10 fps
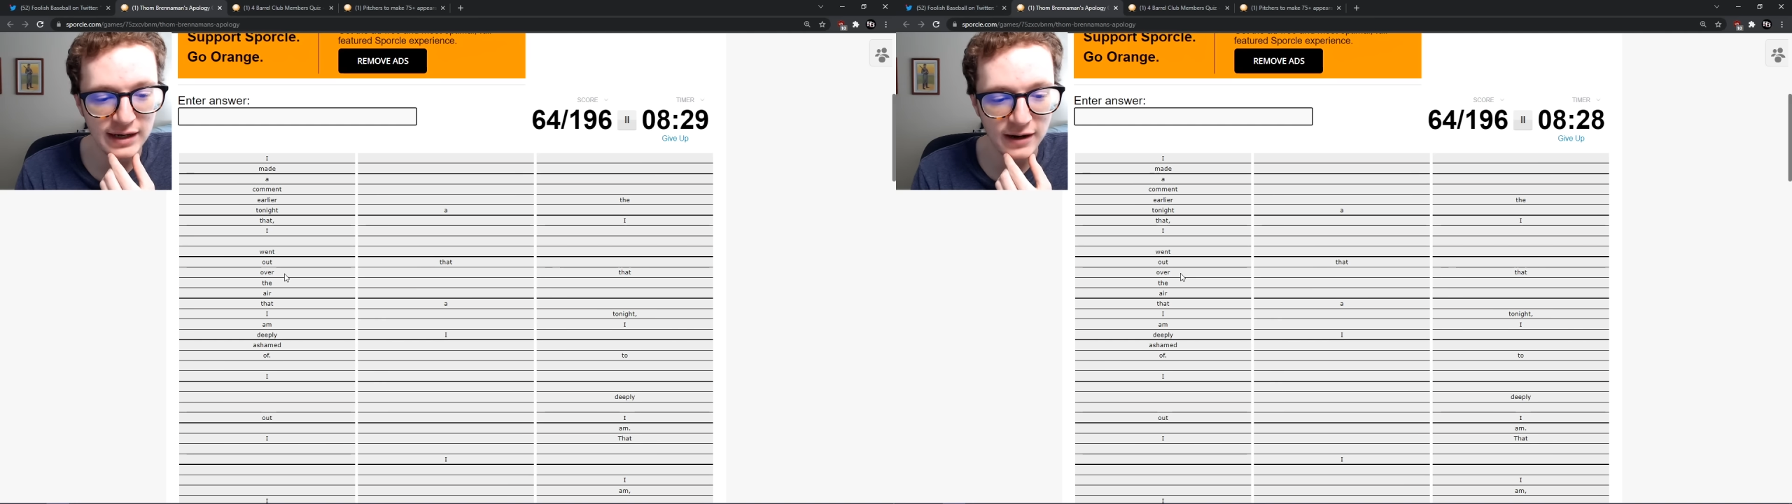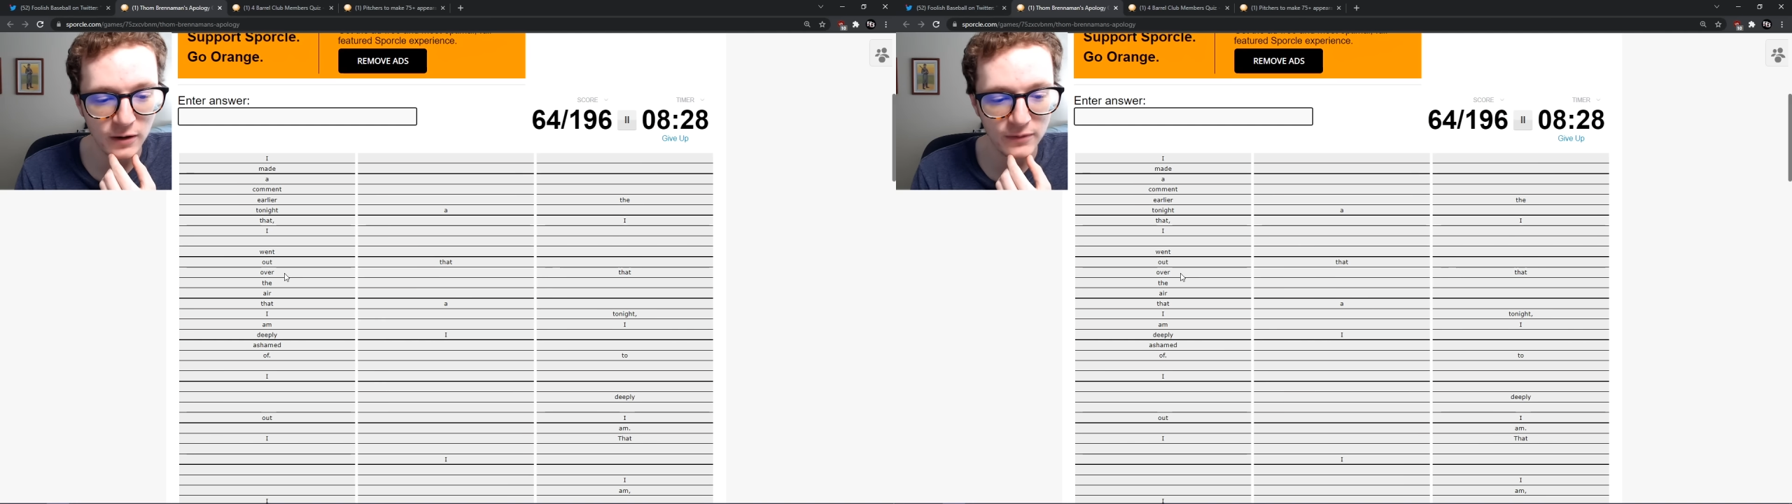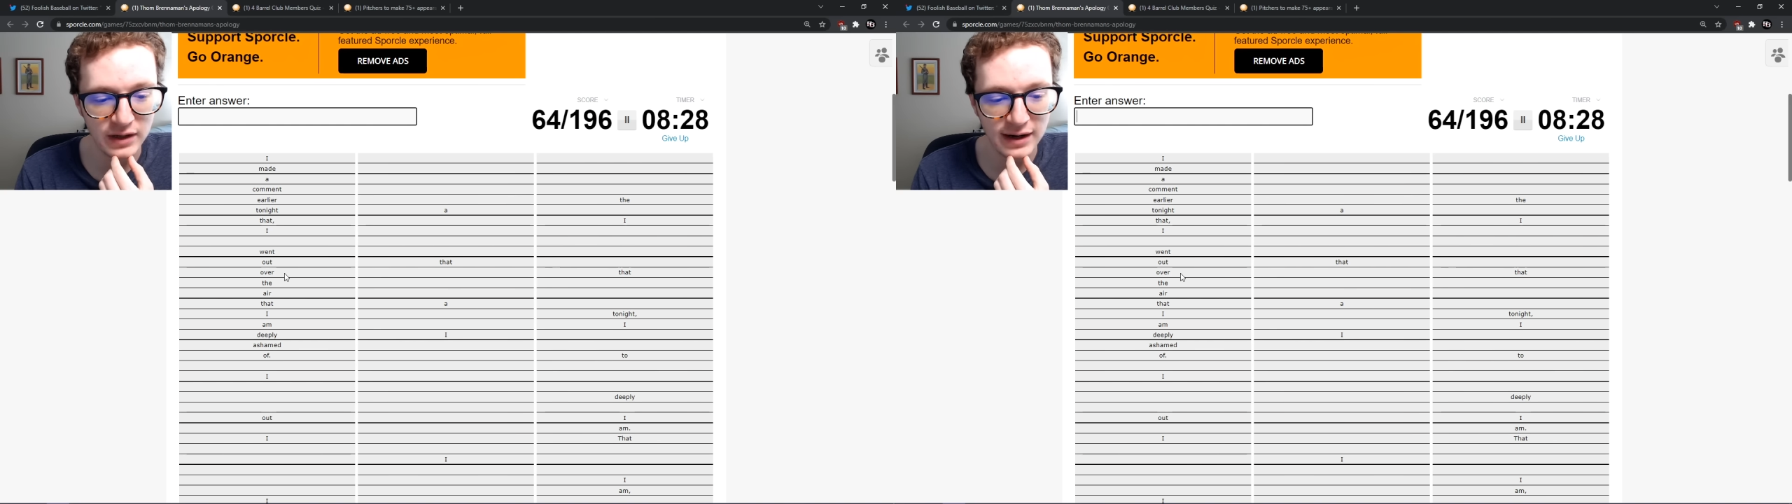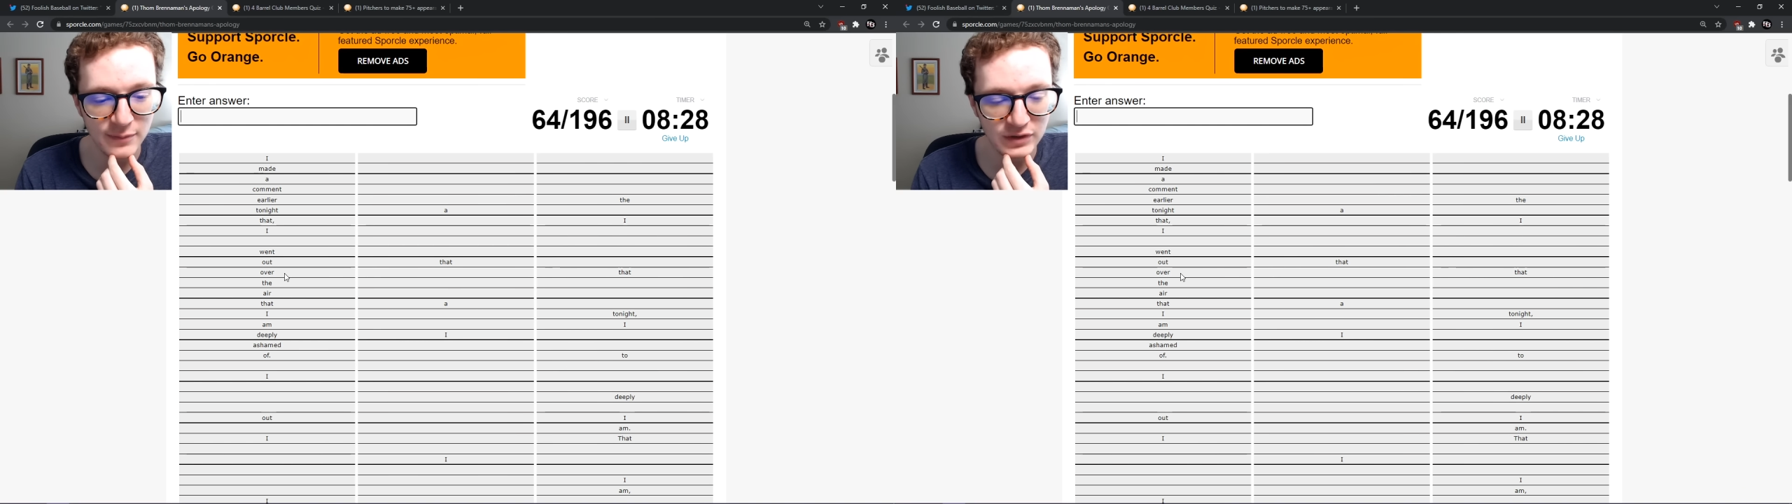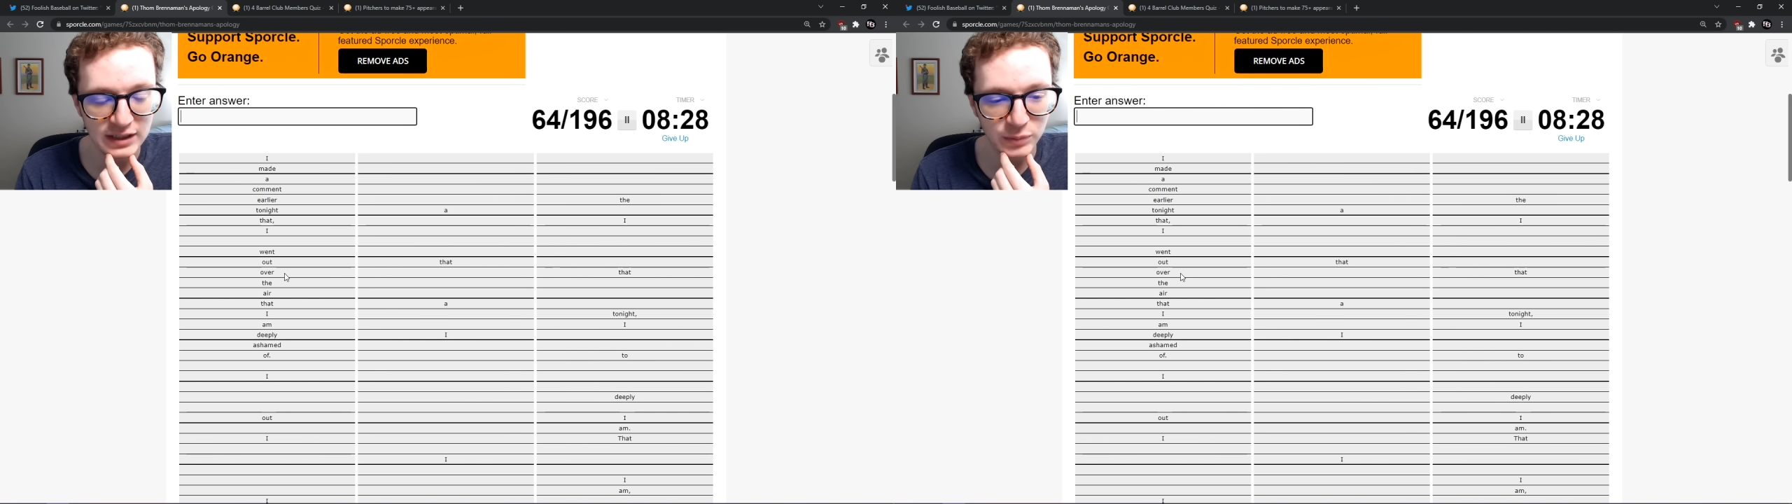air that
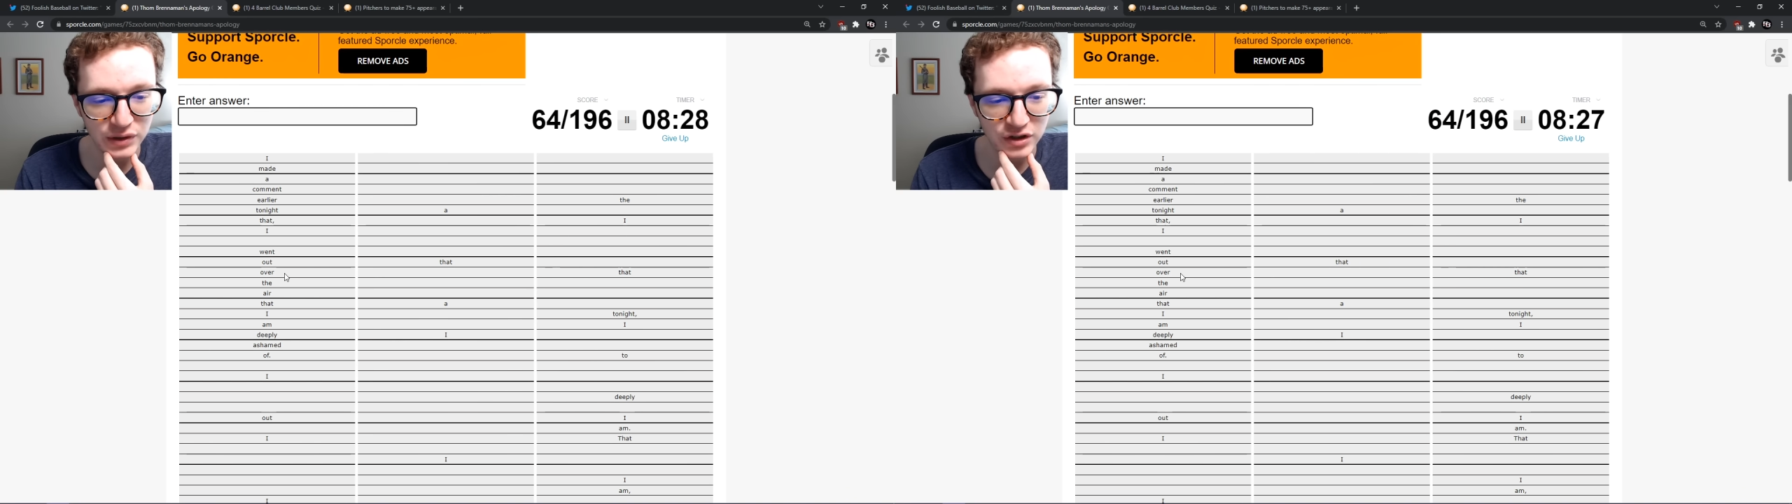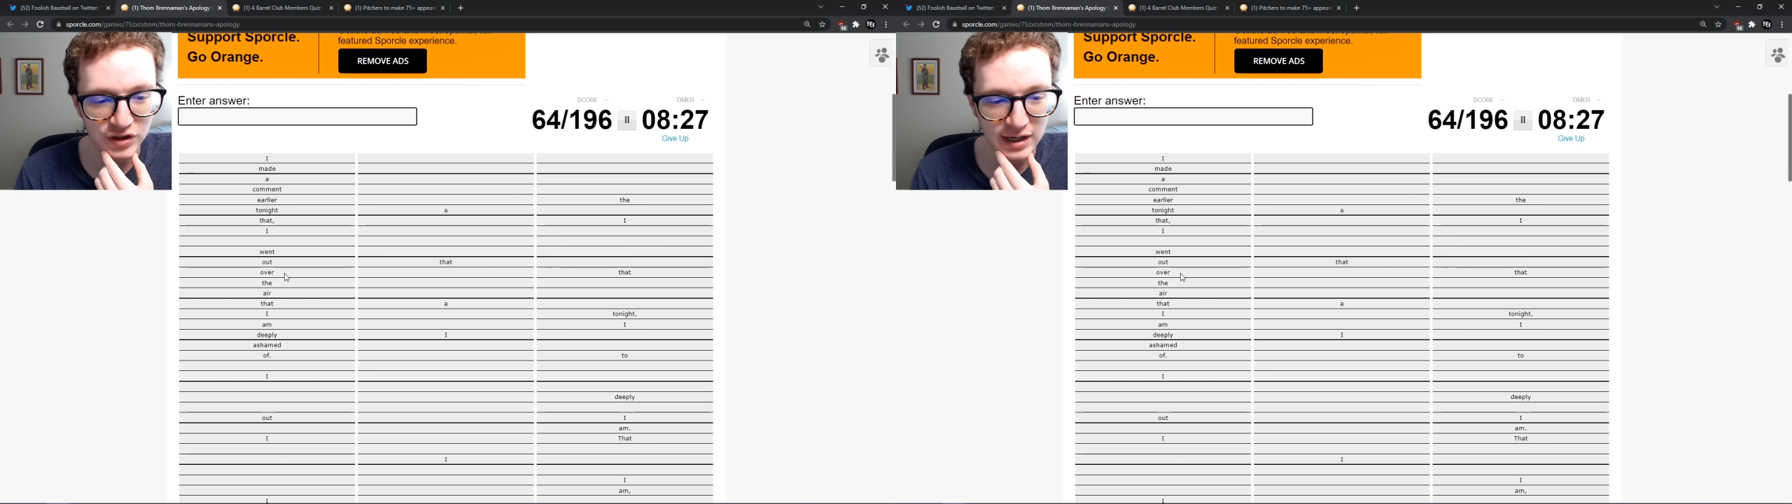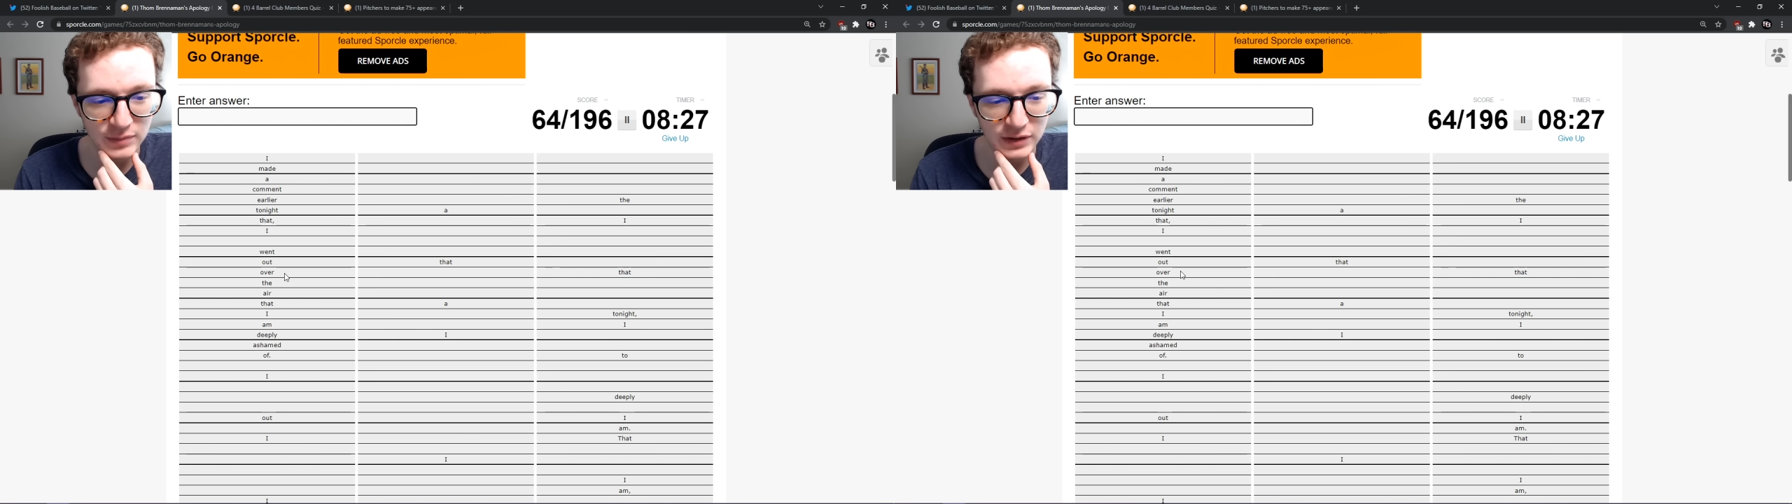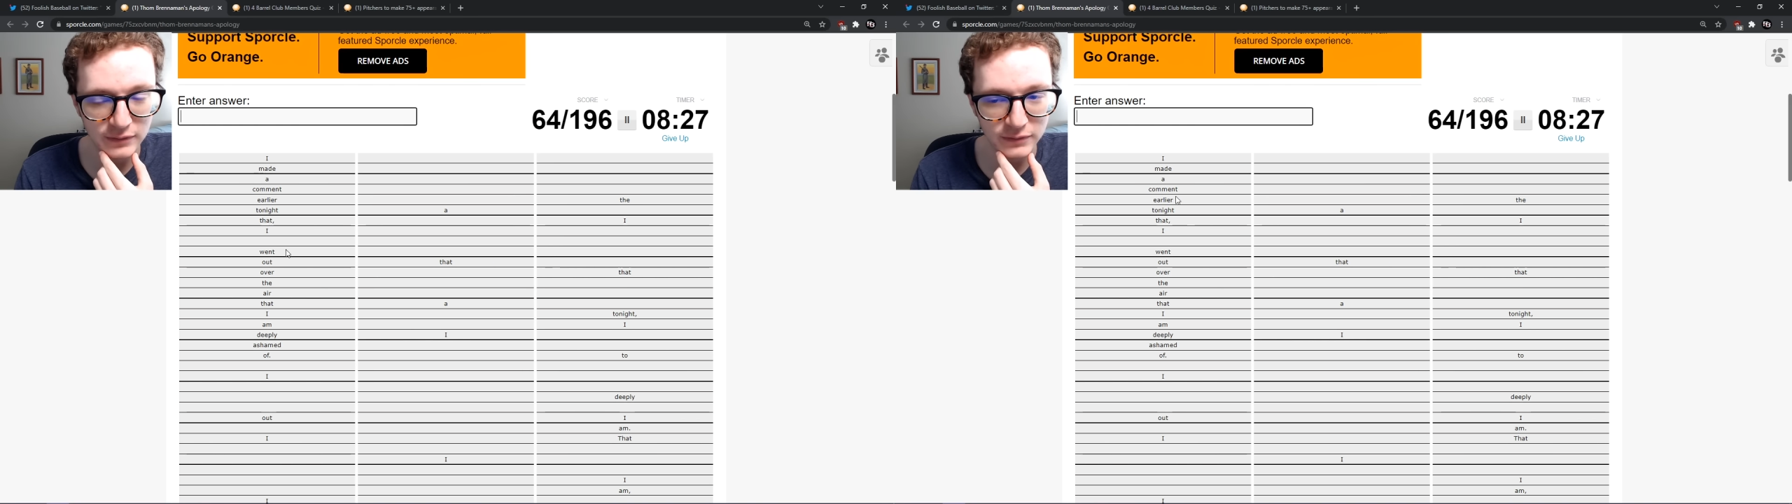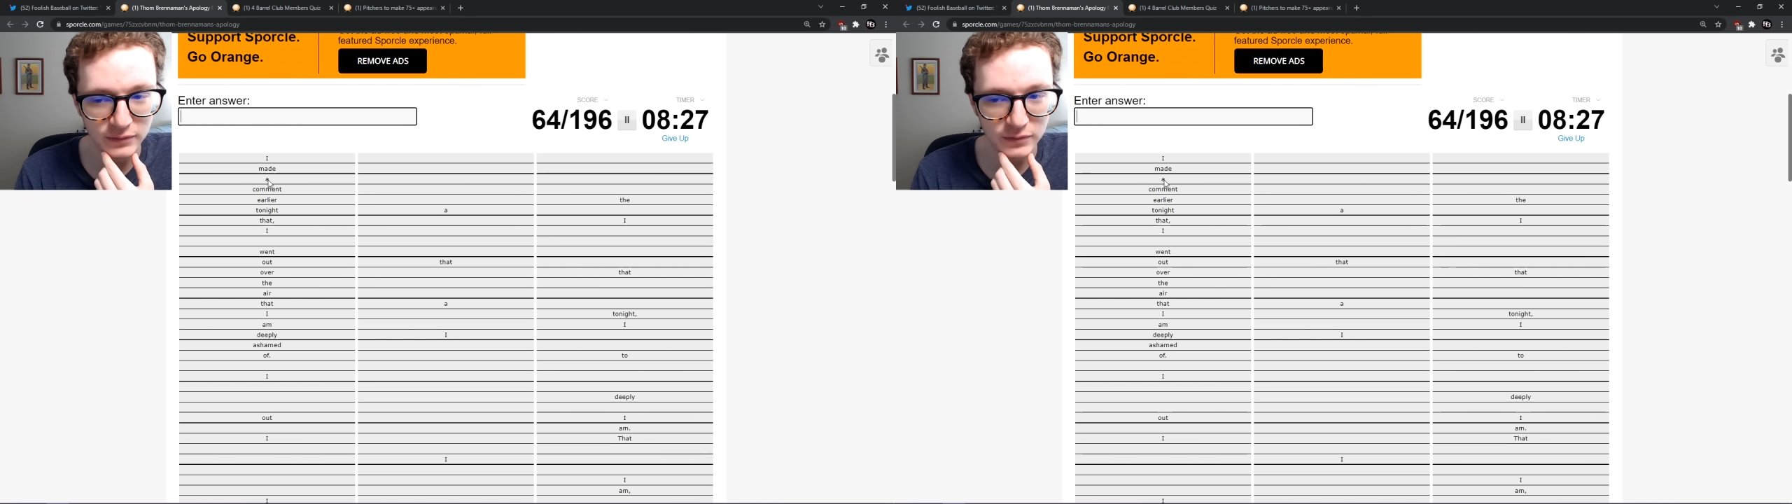I'm deeply ashamed
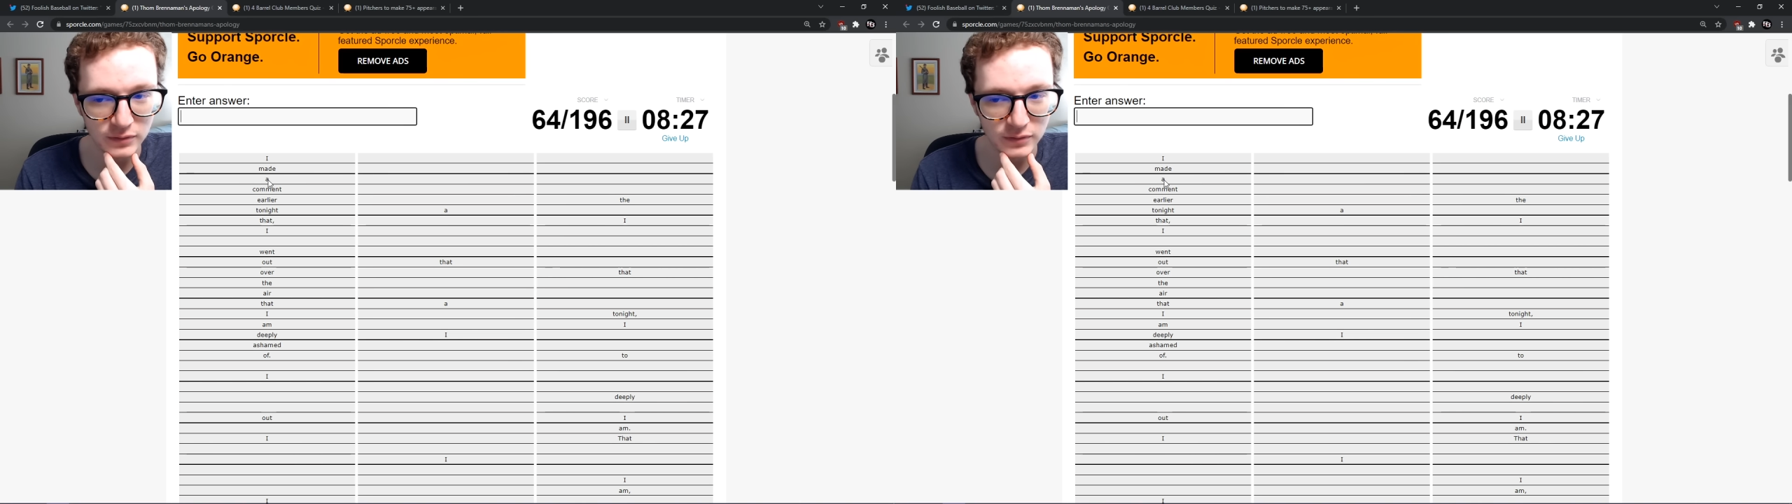of.